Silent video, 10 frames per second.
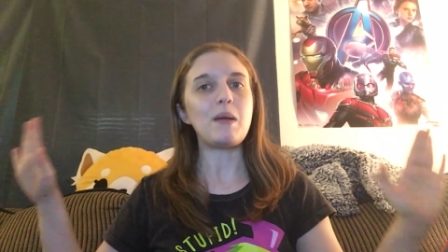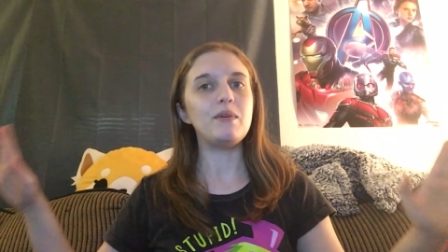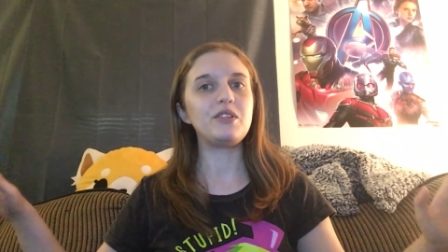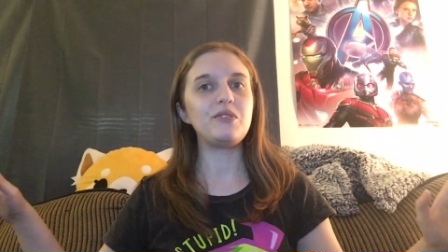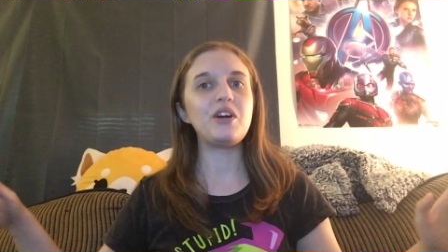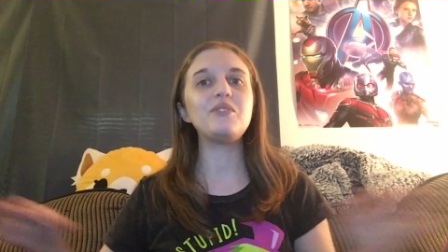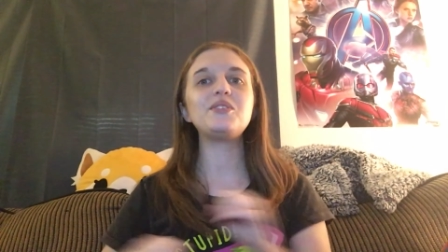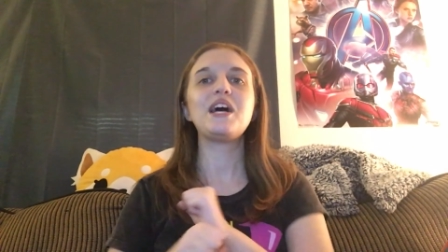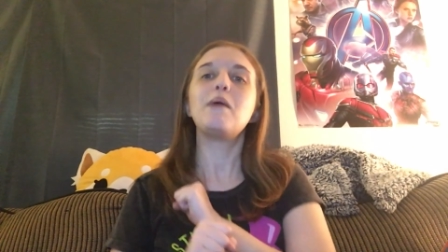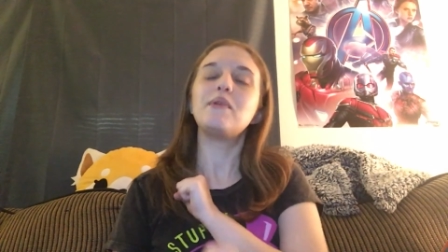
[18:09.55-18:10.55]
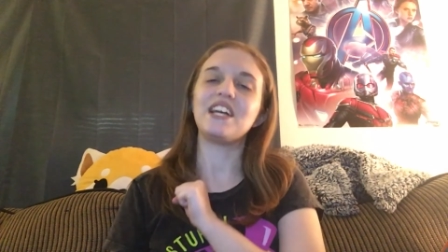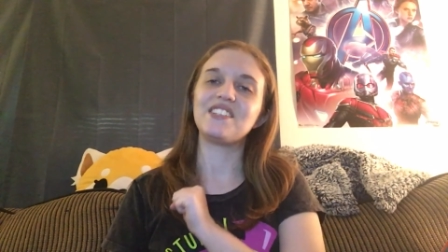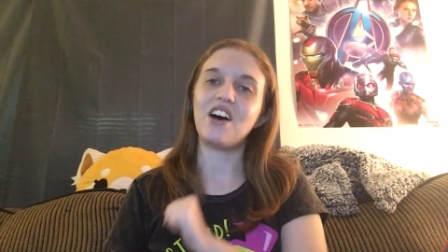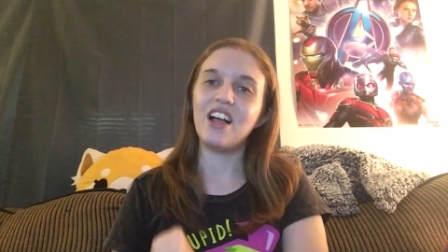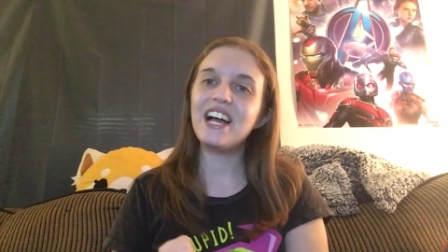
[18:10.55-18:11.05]
But who knows? But
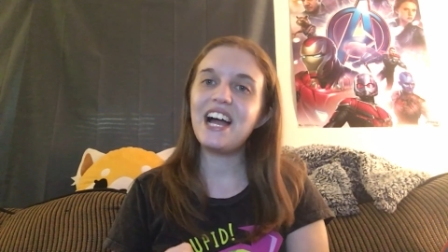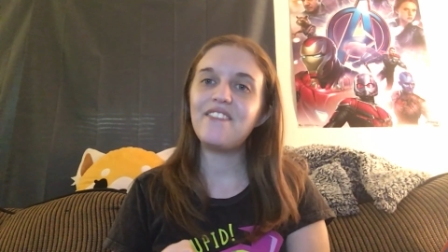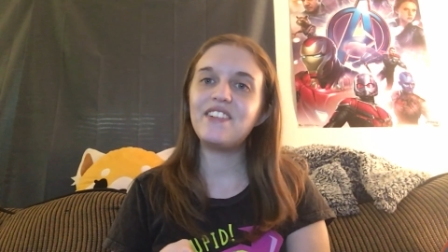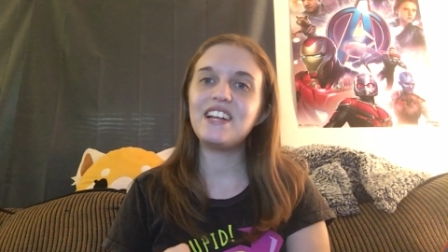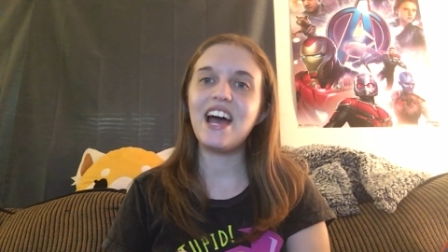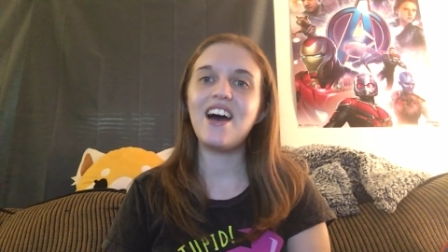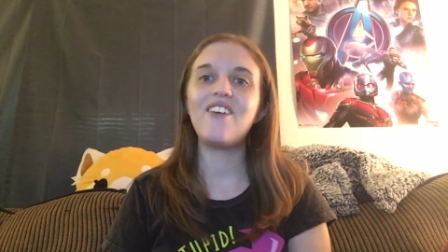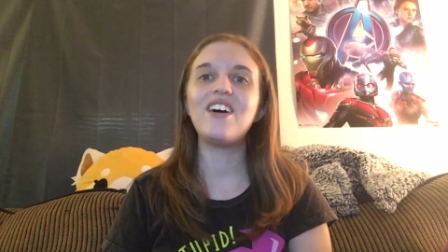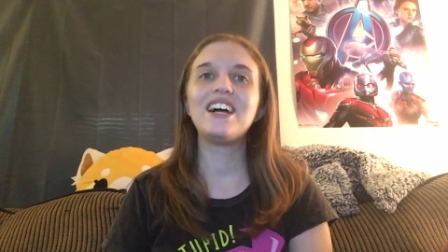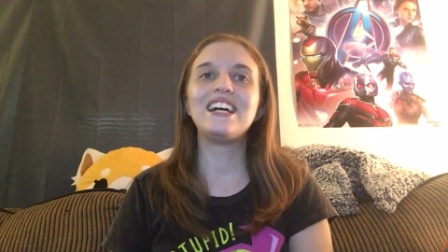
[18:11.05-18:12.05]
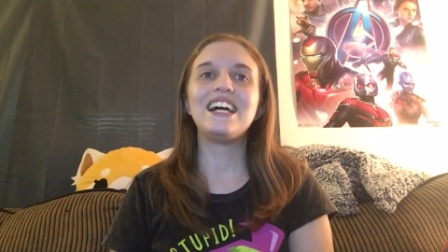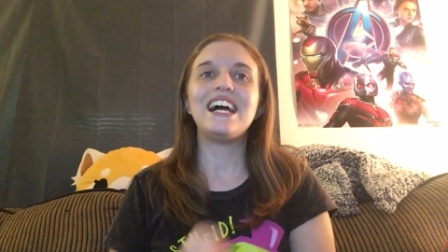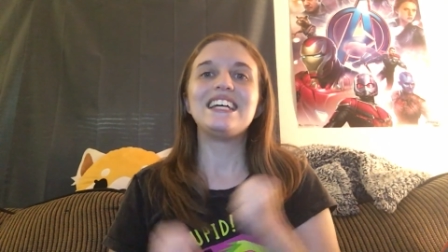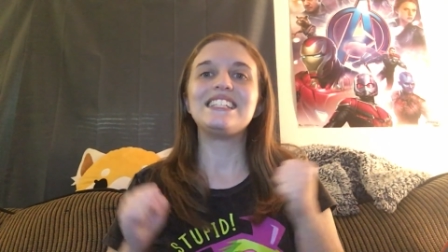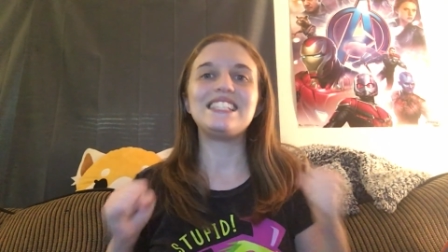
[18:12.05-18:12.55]
that's all I have for now.
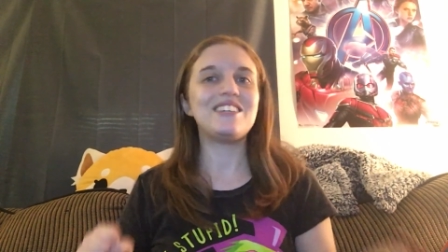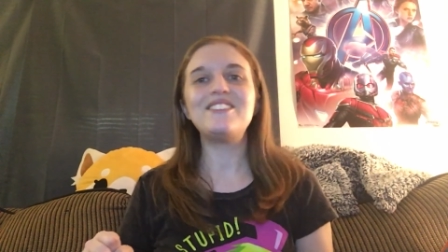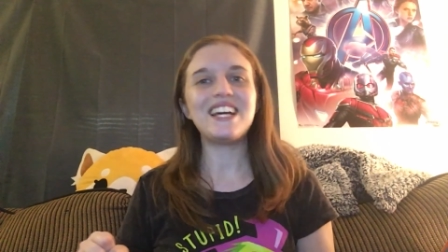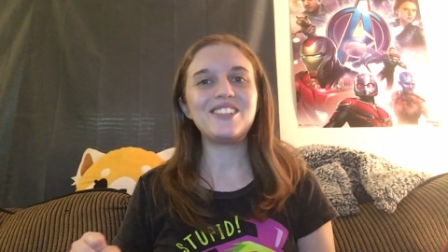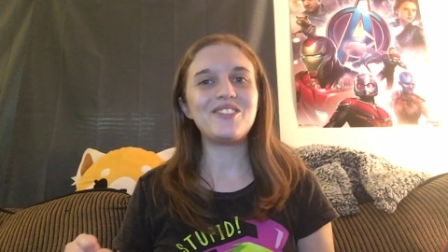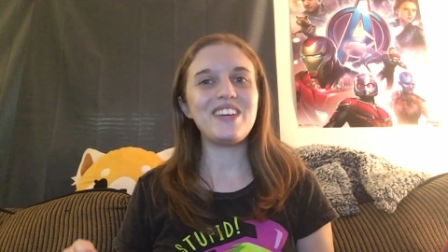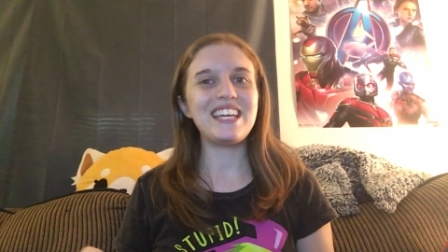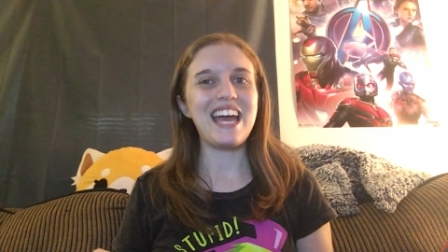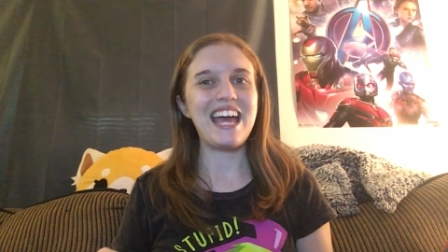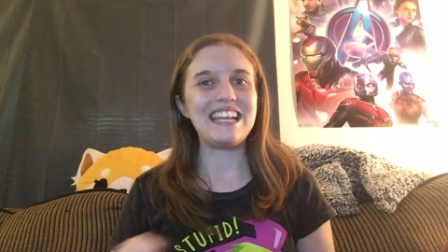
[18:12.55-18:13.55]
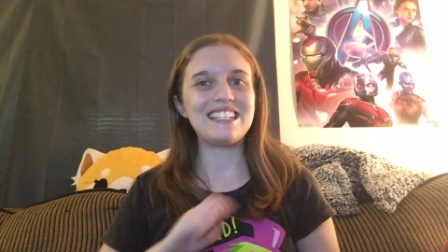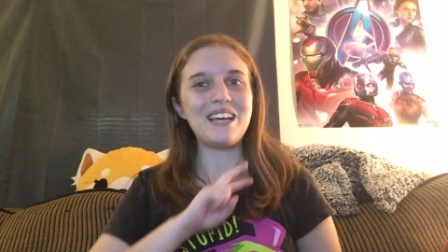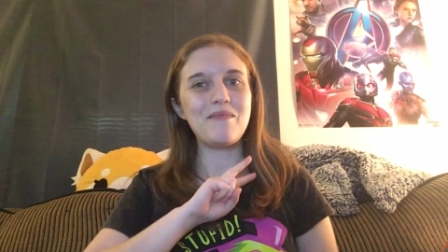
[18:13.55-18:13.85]
See you next weekend.